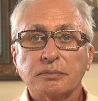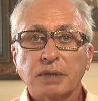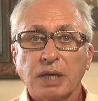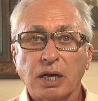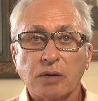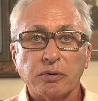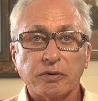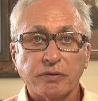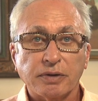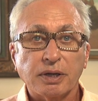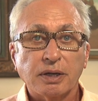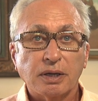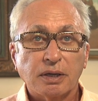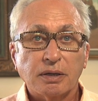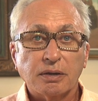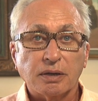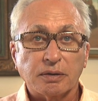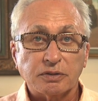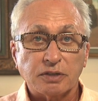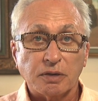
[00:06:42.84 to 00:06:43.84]
However,
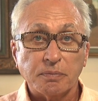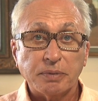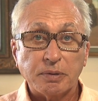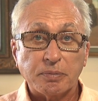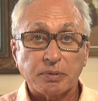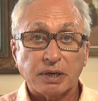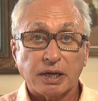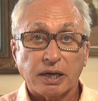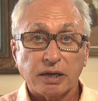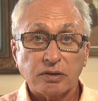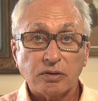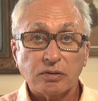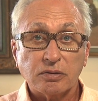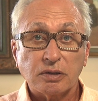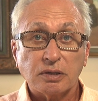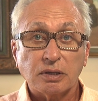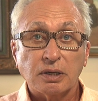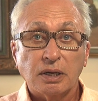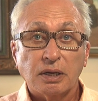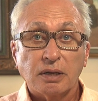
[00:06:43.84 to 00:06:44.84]
some people argued
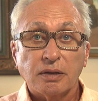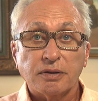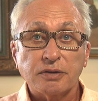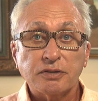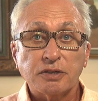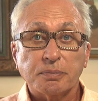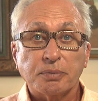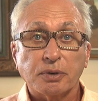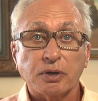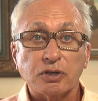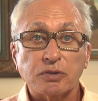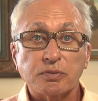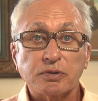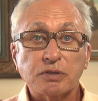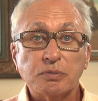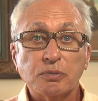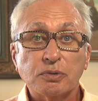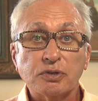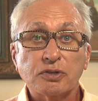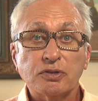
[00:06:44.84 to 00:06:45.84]
that this approach
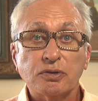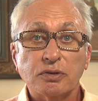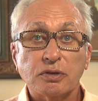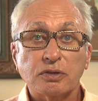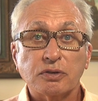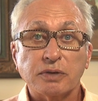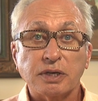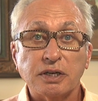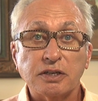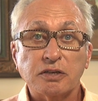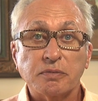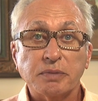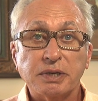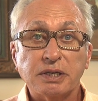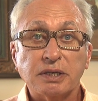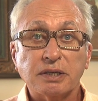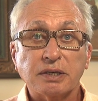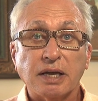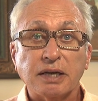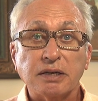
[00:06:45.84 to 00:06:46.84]
was more suited to
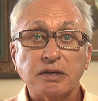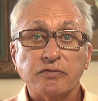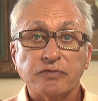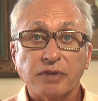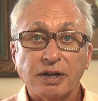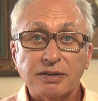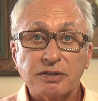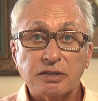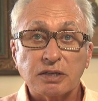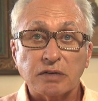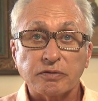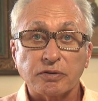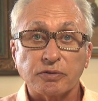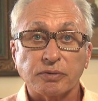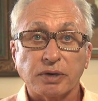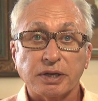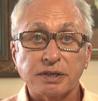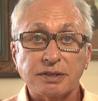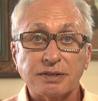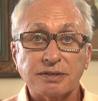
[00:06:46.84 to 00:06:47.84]
intermediate and advanced level
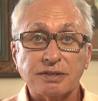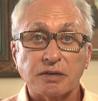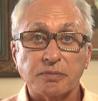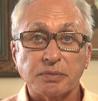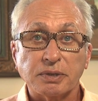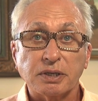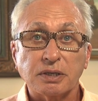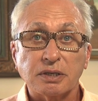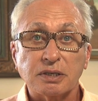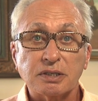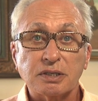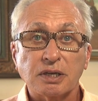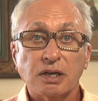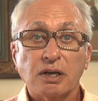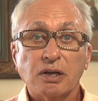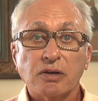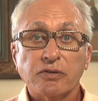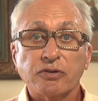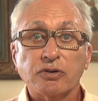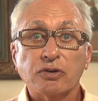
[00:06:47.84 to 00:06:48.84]
writers than beginners,
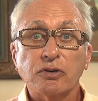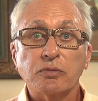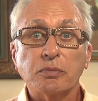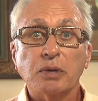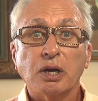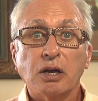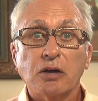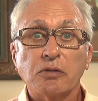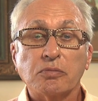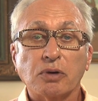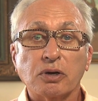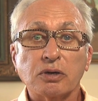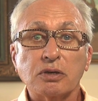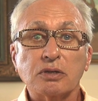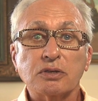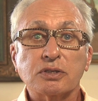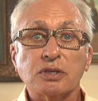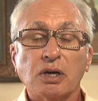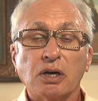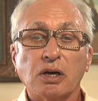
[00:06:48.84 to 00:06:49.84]
for whom
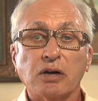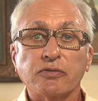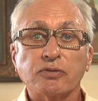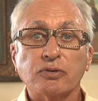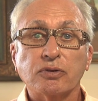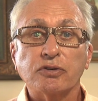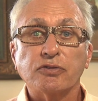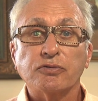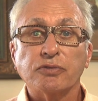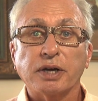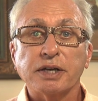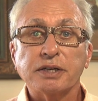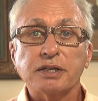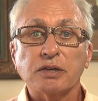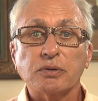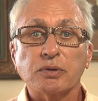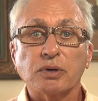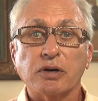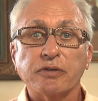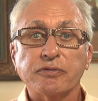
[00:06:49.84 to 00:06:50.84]
models of good
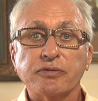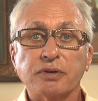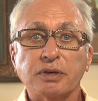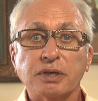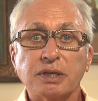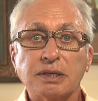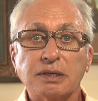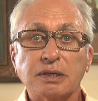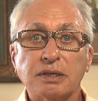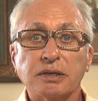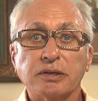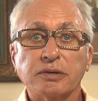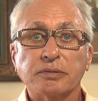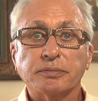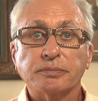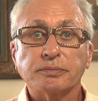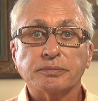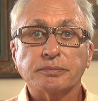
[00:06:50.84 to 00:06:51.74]
writing were often needed.